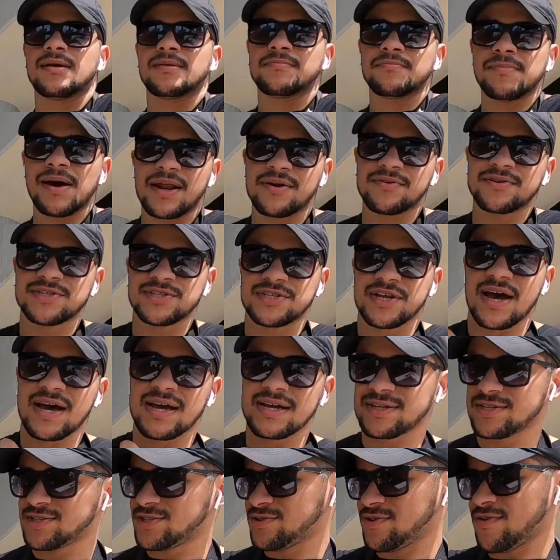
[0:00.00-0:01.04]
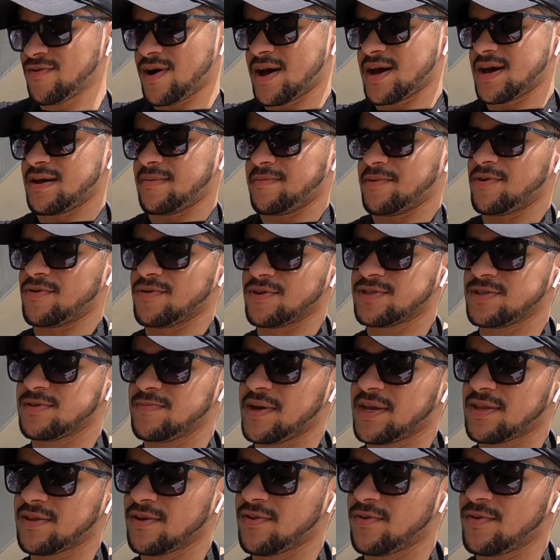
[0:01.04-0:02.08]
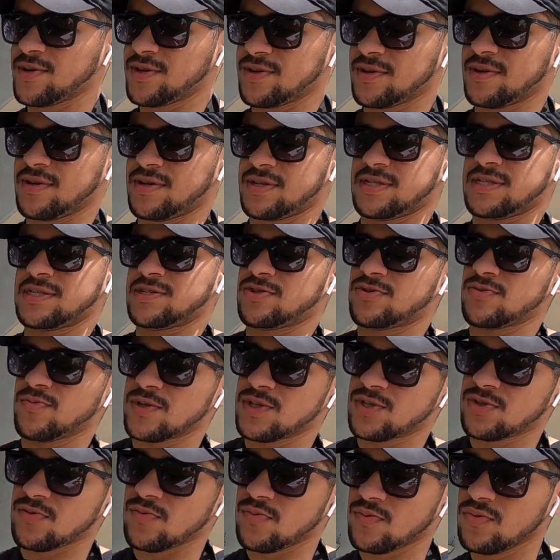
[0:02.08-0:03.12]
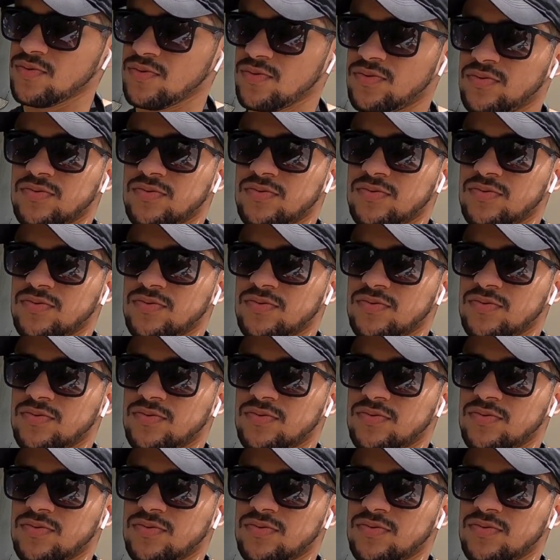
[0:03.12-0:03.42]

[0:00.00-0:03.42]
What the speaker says: Battery's dying, so I am going to make the quick switcheroo.